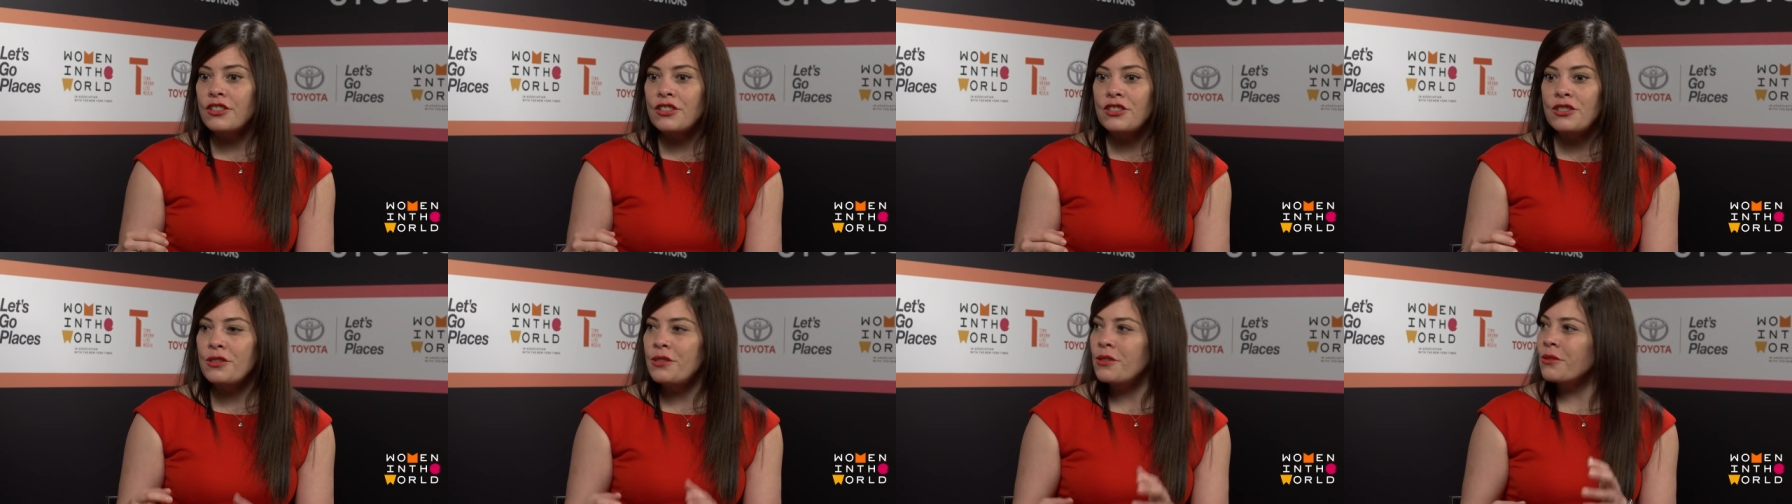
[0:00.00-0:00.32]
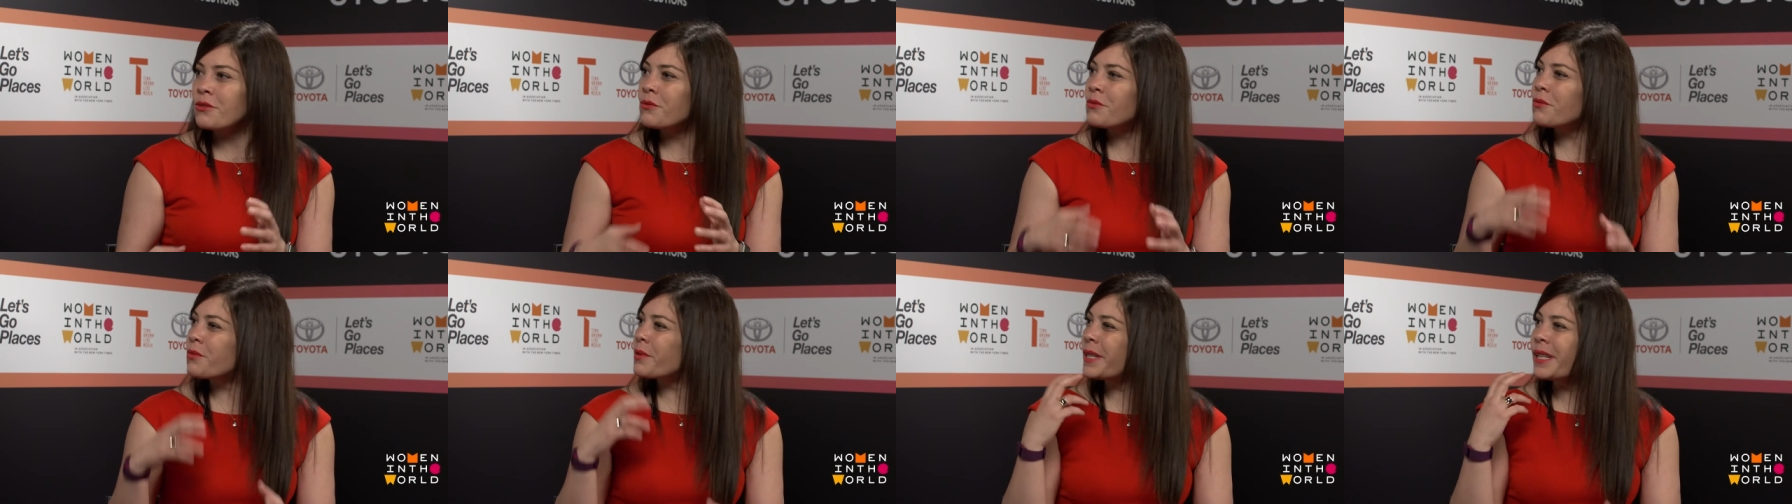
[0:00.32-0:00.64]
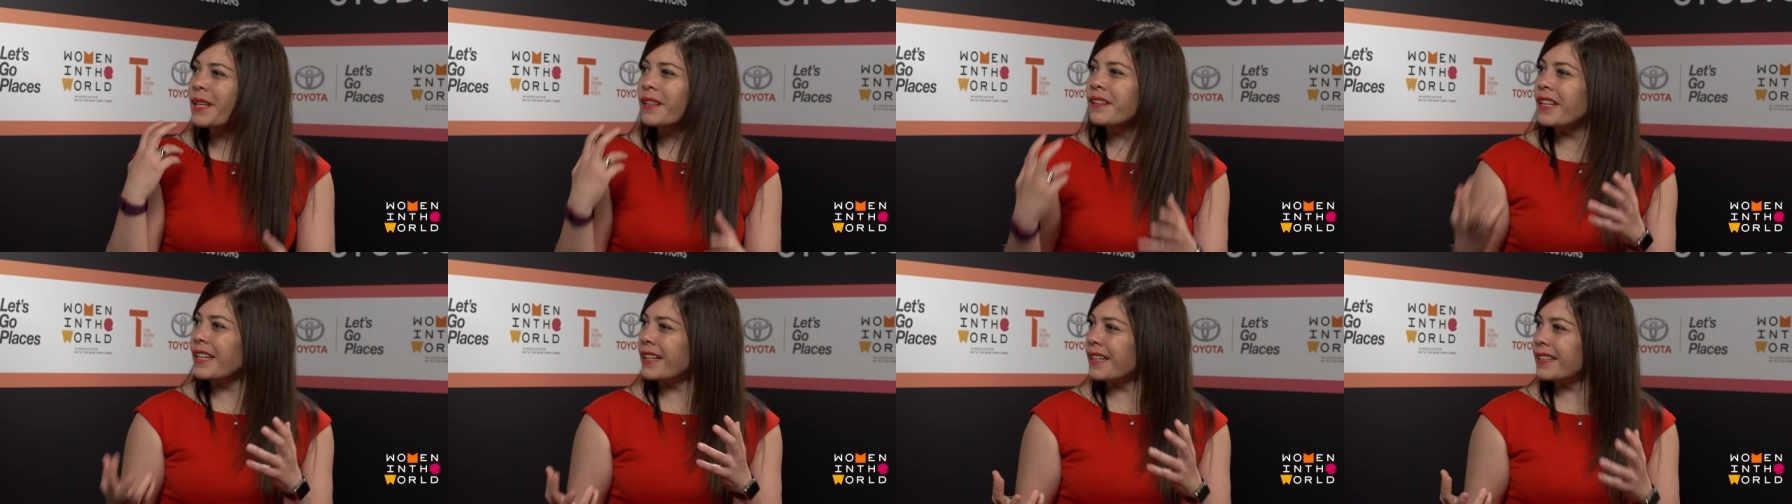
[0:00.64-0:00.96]
you don't
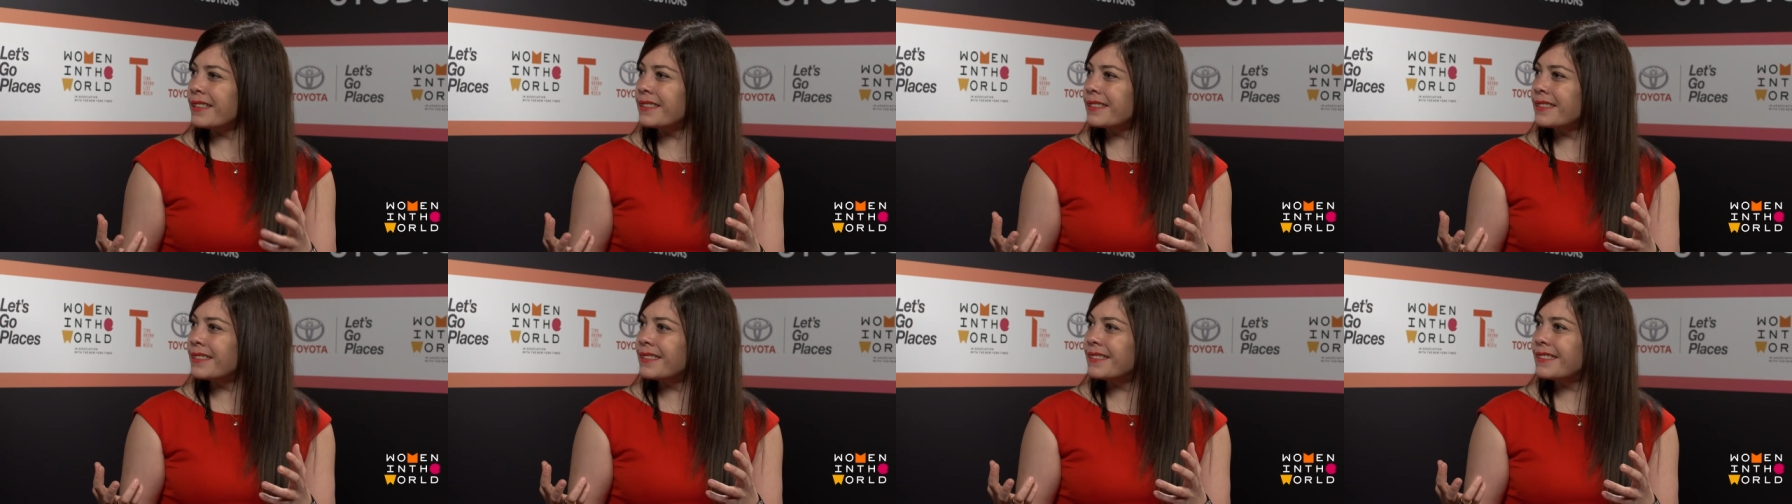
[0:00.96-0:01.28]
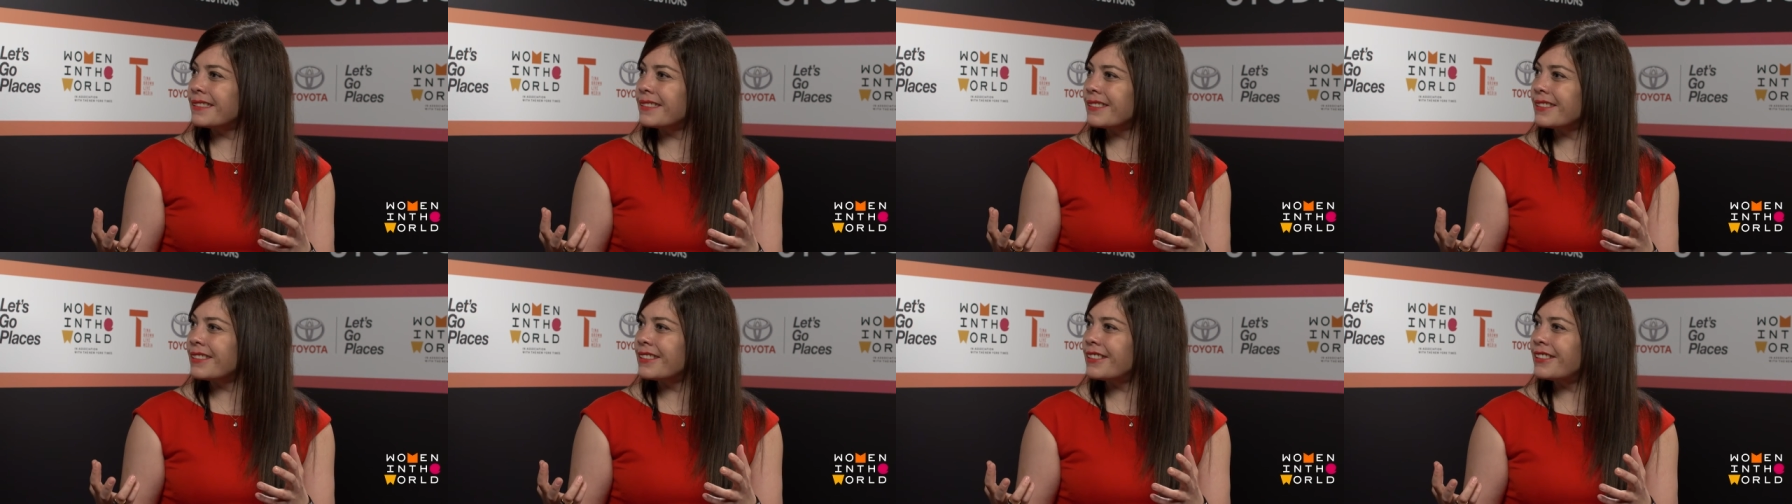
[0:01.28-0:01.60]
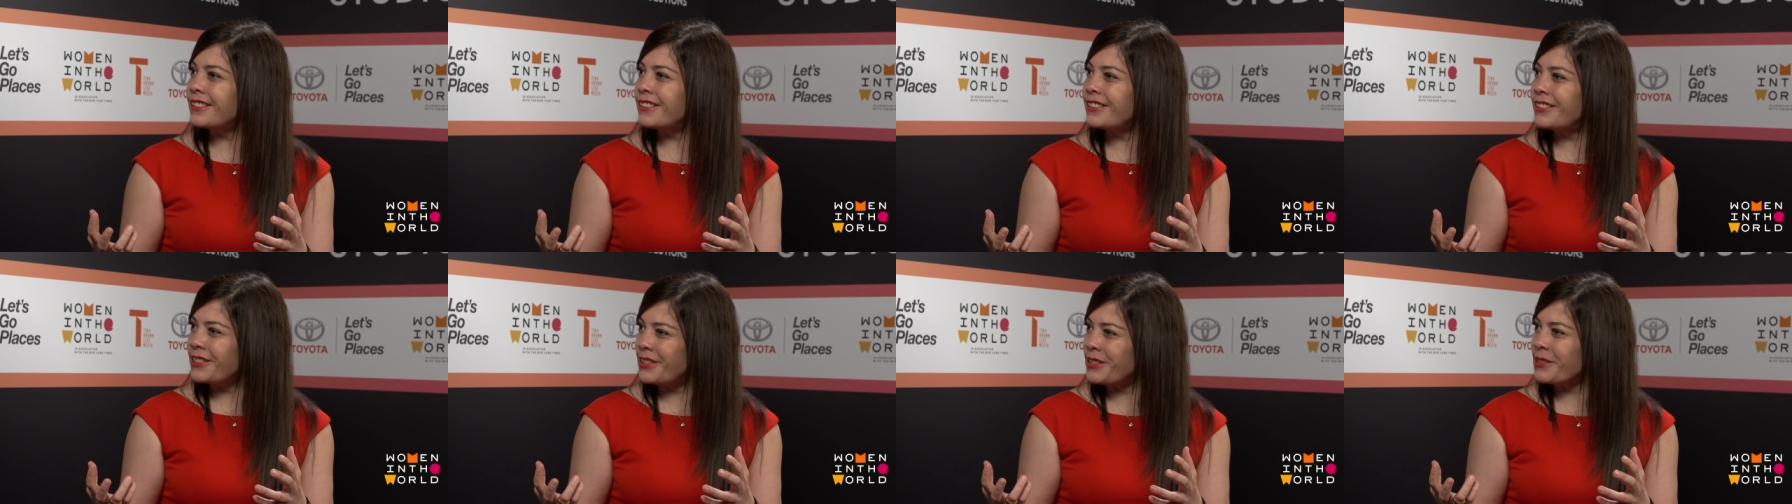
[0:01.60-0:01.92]
realize,
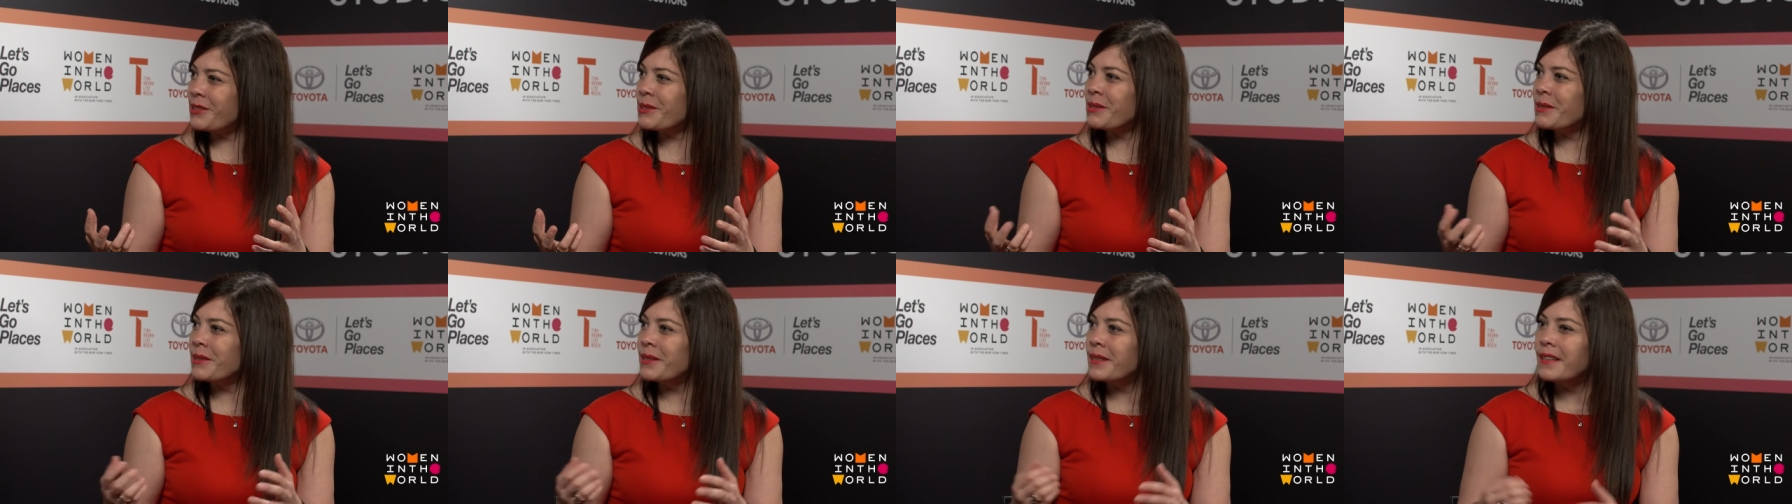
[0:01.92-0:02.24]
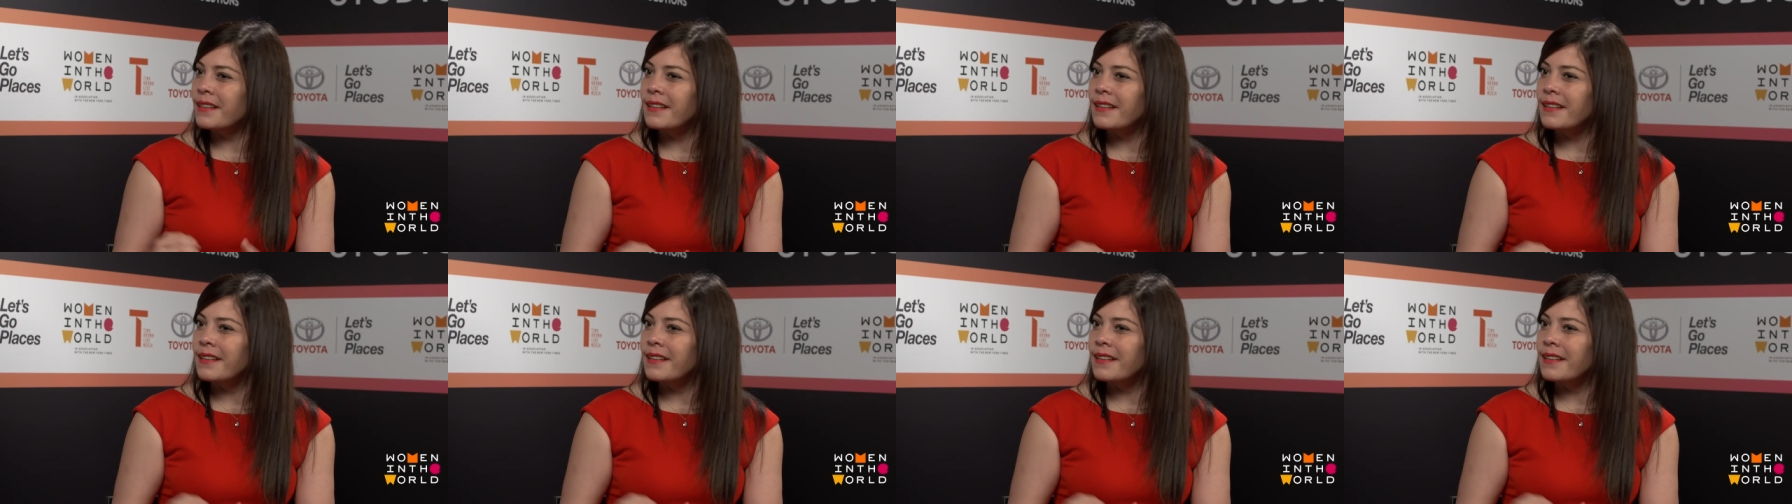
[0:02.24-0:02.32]
you know?